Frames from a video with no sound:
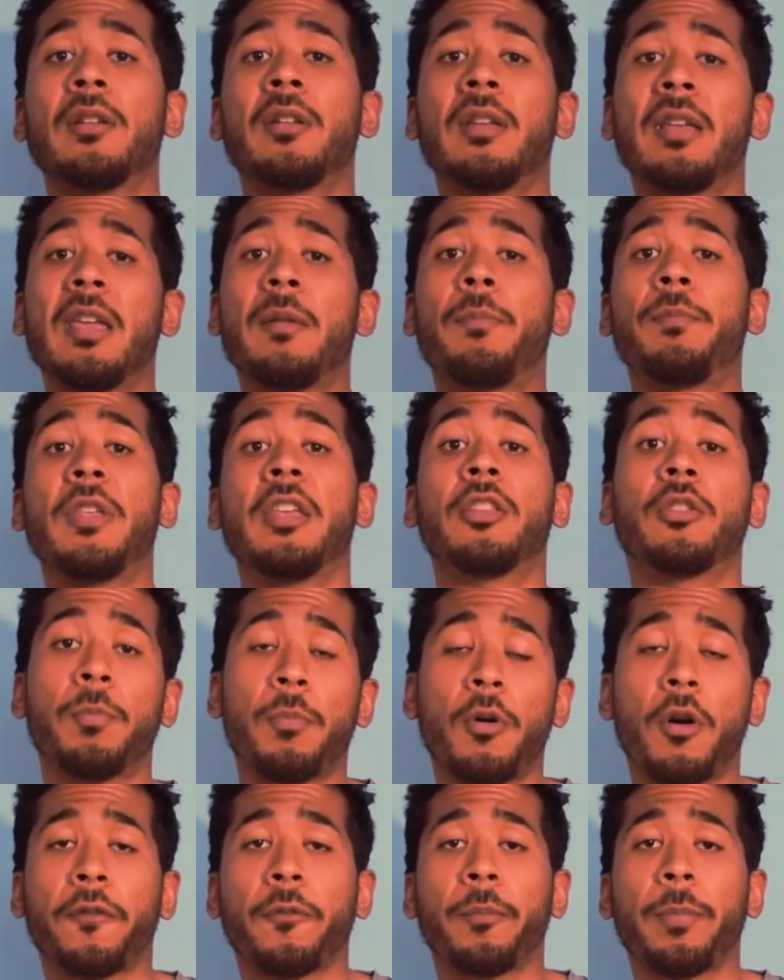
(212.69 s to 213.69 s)
hit the
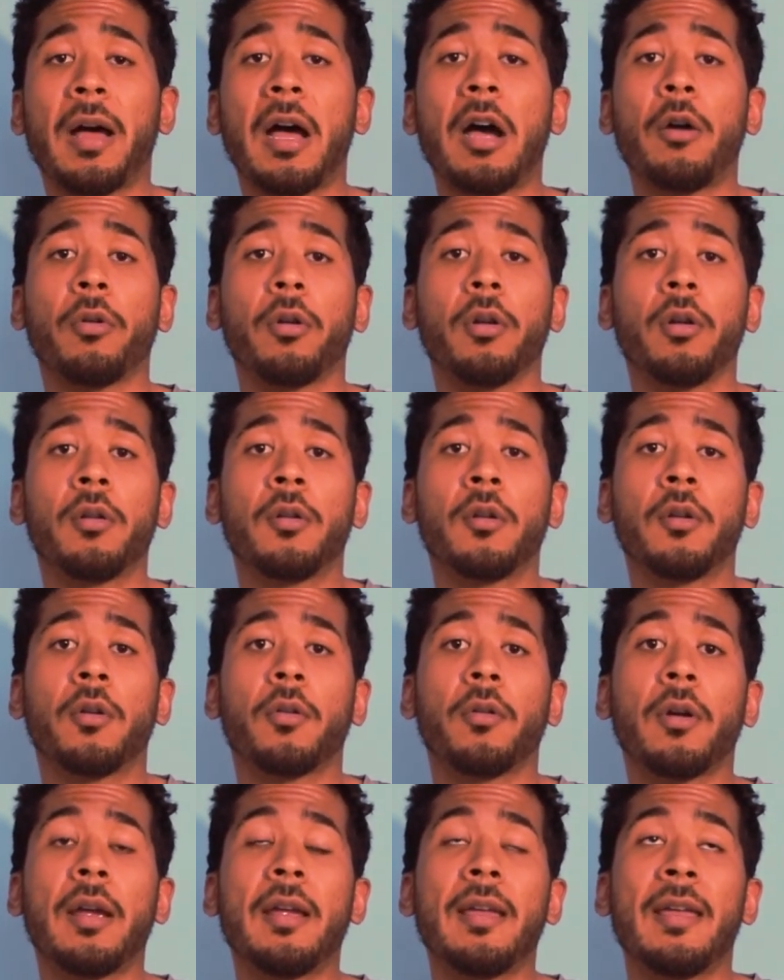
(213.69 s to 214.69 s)
ball for power,
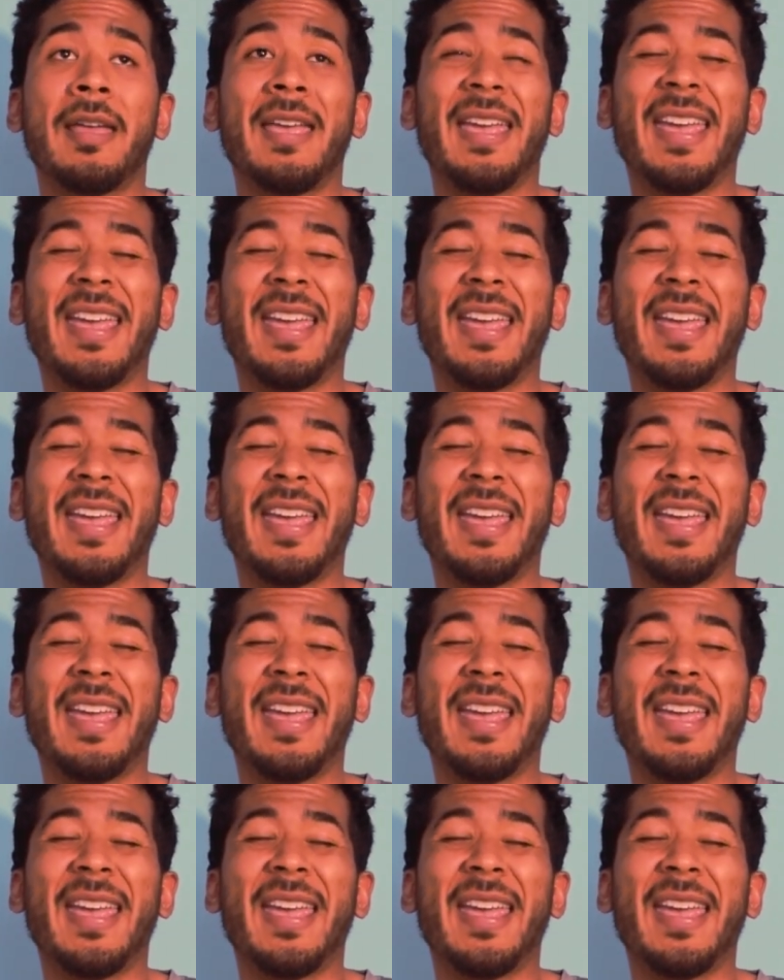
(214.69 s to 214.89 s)
right?